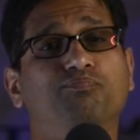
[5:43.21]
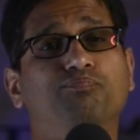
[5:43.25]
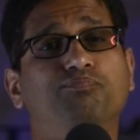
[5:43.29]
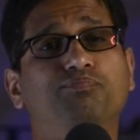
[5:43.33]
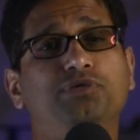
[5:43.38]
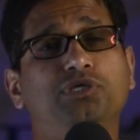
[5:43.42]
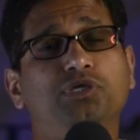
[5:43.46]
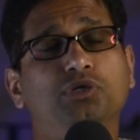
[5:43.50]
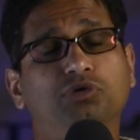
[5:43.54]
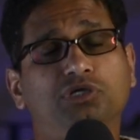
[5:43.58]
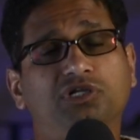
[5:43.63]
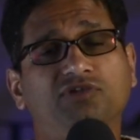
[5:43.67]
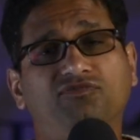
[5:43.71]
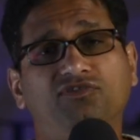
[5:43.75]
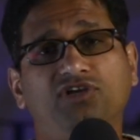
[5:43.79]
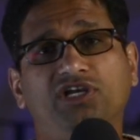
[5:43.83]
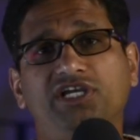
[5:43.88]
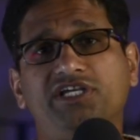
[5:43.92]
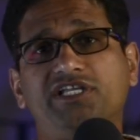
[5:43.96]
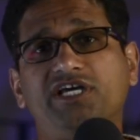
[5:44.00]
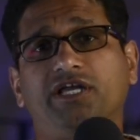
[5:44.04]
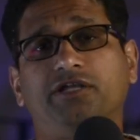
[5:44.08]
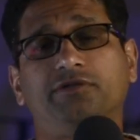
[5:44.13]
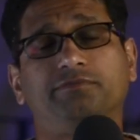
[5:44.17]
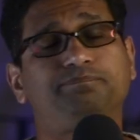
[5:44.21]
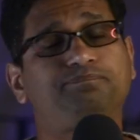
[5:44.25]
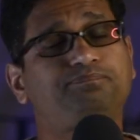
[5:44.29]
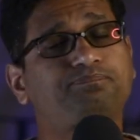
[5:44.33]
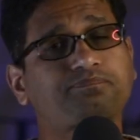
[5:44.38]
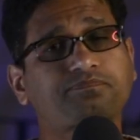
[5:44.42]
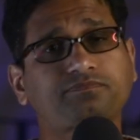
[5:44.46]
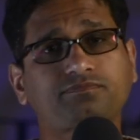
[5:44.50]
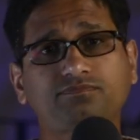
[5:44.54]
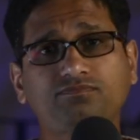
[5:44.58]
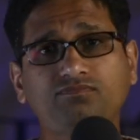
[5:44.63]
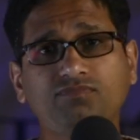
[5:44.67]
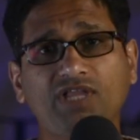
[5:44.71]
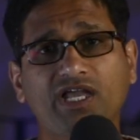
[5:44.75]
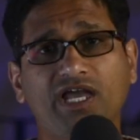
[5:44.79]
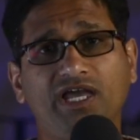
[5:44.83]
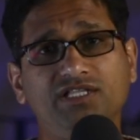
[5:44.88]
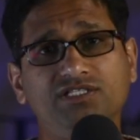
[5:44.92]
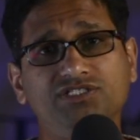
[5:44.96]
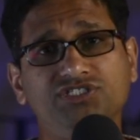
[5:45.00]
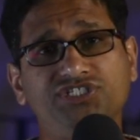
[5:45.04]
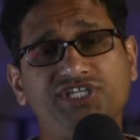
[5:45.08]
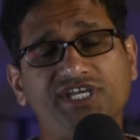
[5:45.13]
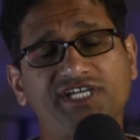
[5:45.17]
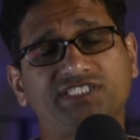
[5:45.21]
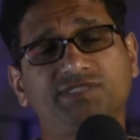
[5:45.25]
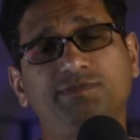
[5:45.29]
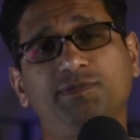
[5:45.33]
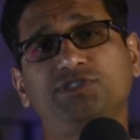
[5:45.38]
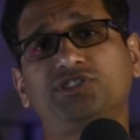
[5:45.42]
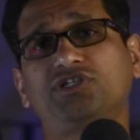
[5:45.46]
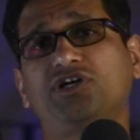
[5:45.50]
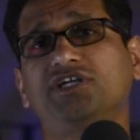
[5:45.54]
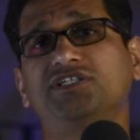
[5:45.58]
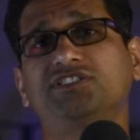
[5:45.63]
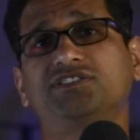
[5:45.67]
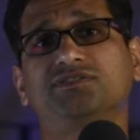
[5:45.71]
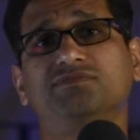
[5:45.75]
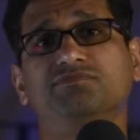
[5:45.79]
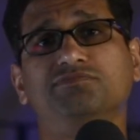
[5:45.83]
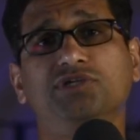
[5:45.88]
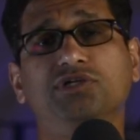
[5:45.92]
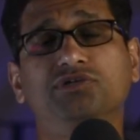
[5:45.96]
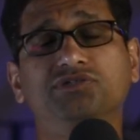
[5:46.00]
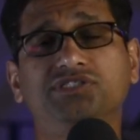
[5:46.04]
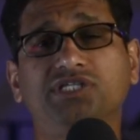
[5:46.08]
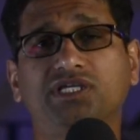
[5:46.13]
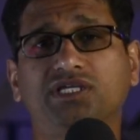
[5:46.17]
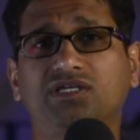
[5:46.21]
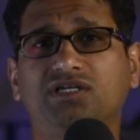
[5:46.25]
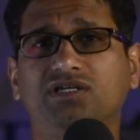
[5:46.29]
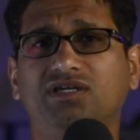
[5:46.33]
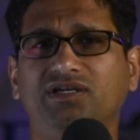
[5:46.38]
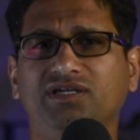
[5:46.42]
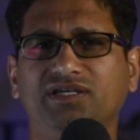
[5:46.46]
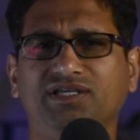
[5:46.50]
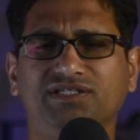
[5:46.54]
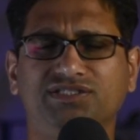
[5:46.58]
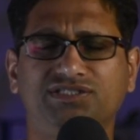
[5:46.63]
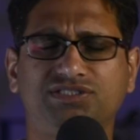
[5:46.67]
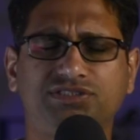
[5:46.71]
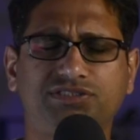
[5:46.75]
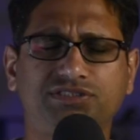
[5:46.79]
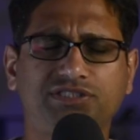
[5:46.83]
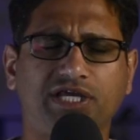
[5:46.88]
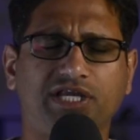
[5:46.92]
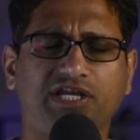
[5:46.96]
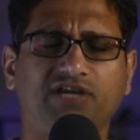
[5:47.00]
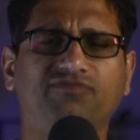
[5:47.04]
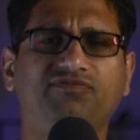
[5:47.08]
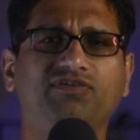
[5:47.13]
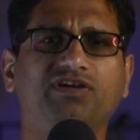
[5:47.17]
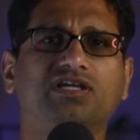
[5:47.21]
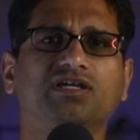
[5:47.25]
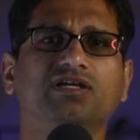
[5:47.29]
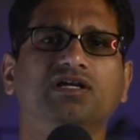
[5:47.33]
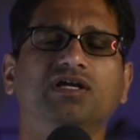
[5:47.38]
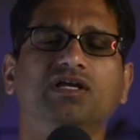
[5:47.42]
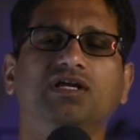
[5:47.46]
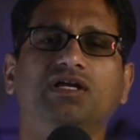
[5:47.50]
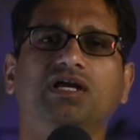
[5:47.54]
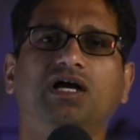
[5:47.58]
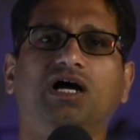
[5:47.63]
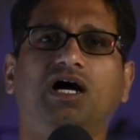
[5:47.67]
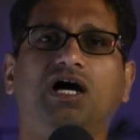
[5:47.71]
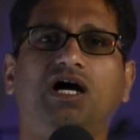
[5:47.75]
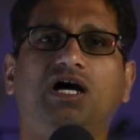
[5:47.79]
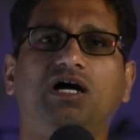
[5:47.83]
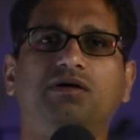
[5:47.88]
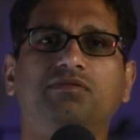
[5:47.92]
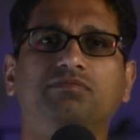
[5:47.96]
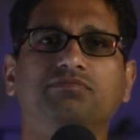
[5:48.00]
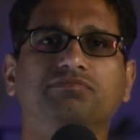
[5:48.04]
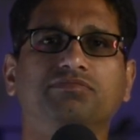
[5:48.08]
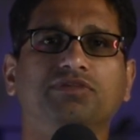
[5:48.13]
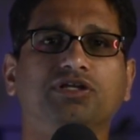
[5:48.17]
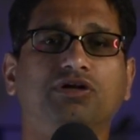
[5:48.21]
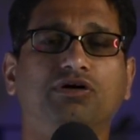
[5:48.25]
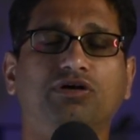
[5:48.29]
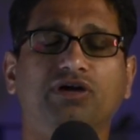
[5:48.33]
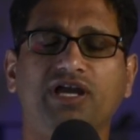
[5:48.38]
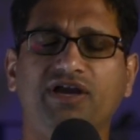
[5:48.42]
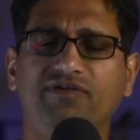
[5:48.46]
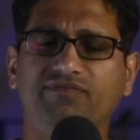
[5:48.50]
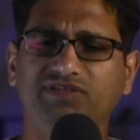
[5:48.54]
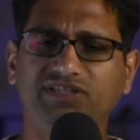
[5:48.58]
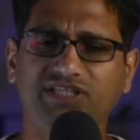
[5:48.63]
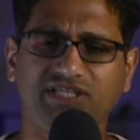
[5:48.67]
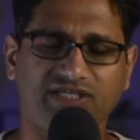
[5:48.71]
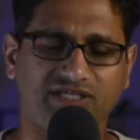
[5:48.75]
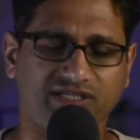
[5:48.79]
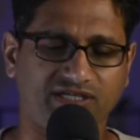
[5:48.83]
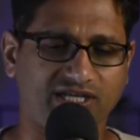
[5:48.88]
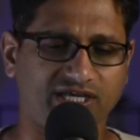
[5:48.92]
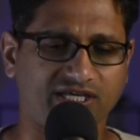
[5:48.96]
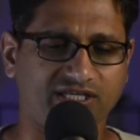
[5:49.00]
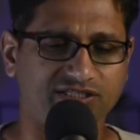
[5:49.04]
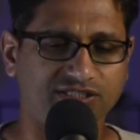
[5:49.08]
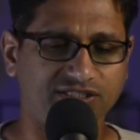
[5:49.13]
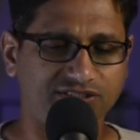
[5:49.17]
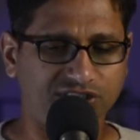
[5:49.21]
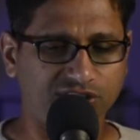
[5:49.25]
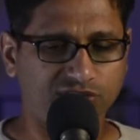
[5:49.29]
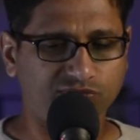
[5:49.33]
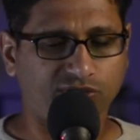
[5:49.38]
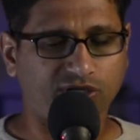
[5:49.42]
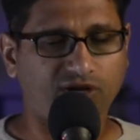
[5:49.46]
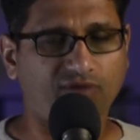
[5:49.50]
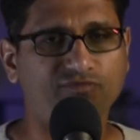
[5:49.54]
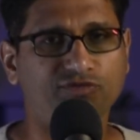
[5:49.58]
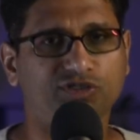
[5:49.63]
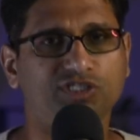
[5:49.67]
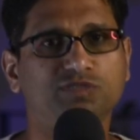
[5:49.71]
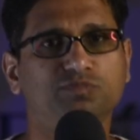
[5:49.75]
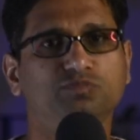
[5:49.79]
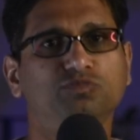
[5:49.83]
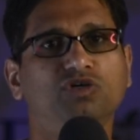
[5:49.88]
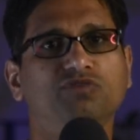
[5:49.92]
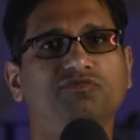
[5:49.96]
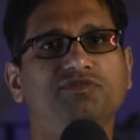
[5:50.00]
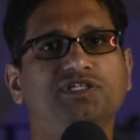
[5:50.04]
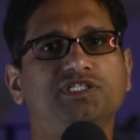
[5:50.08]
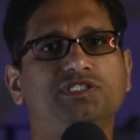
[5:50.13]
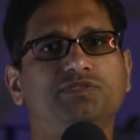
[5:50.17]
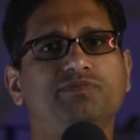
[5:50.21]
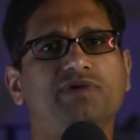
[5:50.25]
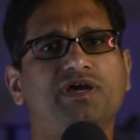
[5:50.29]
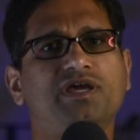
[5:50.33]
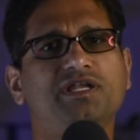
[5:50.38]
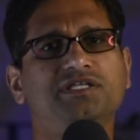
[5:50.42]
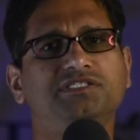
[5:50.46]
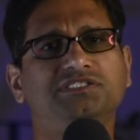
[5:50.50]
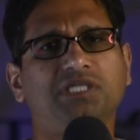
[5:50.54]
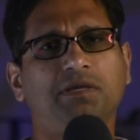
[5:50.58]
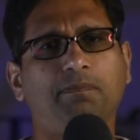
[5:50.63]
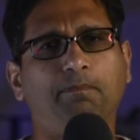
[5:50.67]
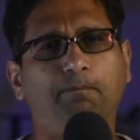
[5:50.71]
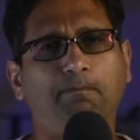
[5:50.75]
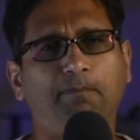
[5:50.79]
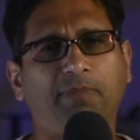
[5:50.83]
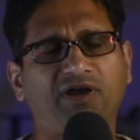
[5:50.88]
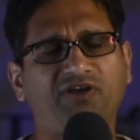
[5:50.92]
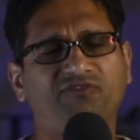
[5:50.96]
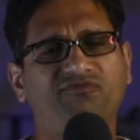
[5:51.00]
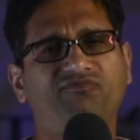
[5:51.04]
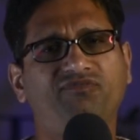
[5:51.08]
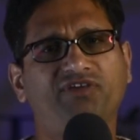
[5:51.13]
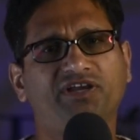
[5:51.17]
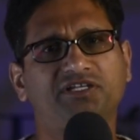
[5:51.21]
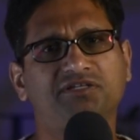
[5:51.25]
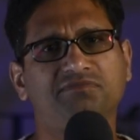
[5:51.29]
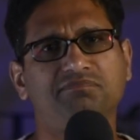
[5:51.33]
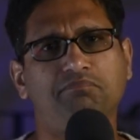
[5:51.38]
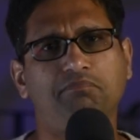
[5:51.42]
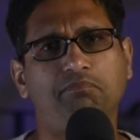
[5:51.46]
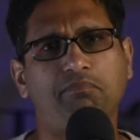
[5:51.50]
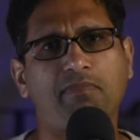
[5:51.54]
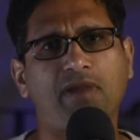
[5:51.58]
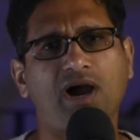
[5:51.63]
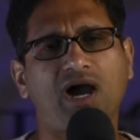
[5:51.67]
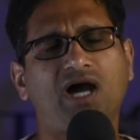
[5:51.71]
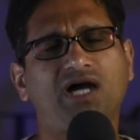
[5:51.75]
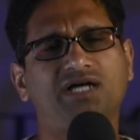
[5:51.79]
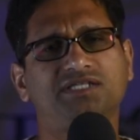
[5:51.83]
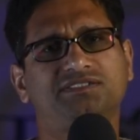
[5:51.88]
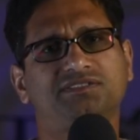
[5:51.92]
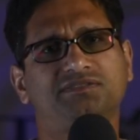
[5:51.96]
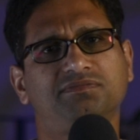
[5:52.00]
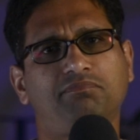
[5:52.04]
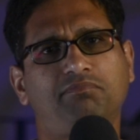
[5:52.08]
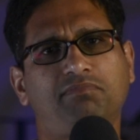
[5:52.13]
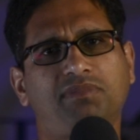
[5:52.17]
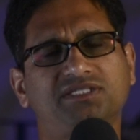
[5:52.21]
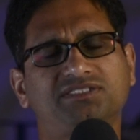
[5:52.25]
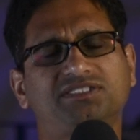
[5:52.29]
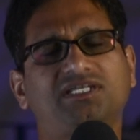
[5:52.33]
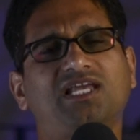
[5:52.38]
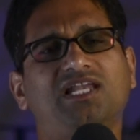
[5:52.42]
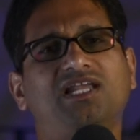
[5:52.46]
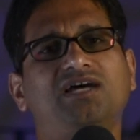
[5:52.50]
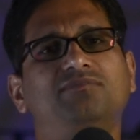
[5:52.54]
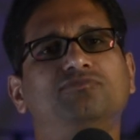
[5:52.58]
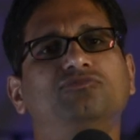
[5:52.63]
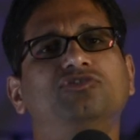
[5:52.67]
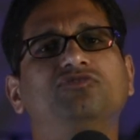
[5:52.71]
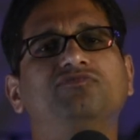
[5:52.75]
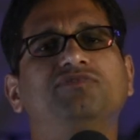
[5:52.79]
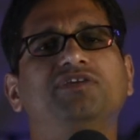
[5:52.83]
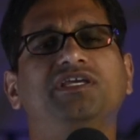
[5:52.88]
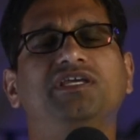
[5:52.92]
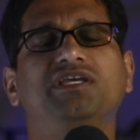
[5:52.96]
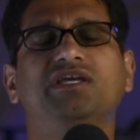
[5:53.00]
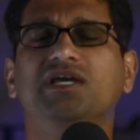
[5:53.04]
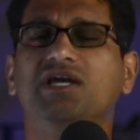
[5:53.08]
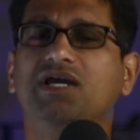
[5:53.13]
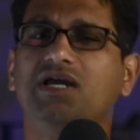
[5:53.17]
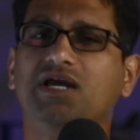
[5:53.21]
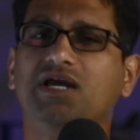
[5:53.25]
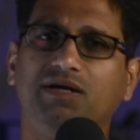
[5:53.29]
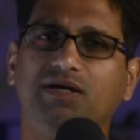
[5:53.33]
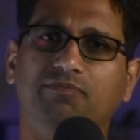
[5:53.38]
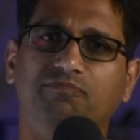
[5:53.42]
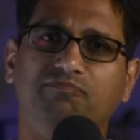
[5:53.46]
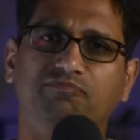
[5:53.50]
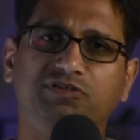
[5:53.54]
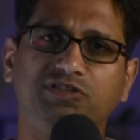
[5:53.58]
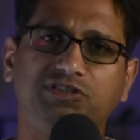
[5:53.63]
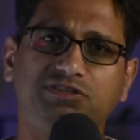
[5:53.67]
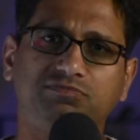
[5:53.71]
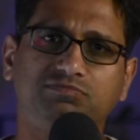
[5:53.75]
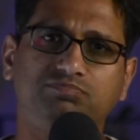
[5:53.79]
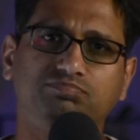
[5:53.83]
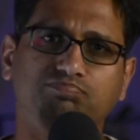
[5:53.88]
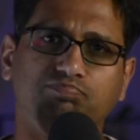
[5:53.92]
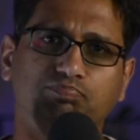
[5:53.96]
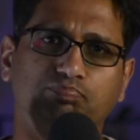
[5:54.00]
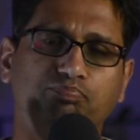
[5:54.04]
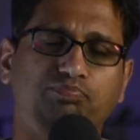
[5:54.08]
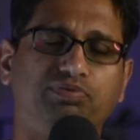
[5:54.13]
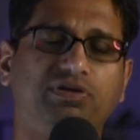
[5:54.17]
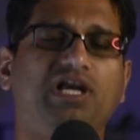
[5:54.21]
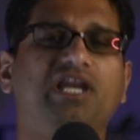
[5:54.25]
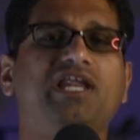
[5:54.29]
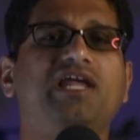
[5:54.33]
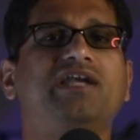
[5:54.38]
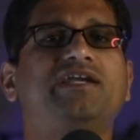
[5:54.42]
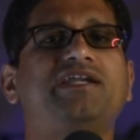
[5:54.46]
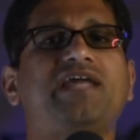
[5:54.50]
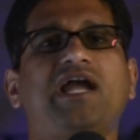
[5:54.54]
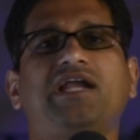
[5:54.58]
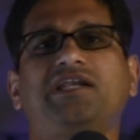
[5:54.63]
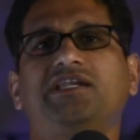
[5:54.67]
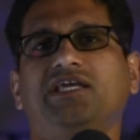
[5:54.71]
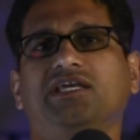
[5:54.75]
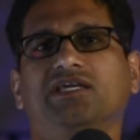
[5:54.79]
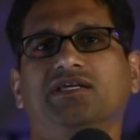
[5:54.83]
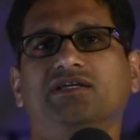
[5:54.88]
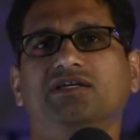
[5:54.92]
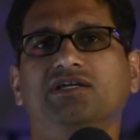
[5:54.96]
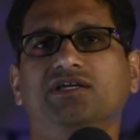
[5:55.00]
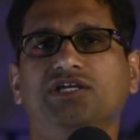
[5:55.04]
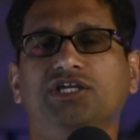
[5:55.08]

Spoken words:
Beautifully done. And Jakes Bizoy's music is terrific. Everything. Like, this is one of those movies where it's a perfect mass masala movie with brilliant acting.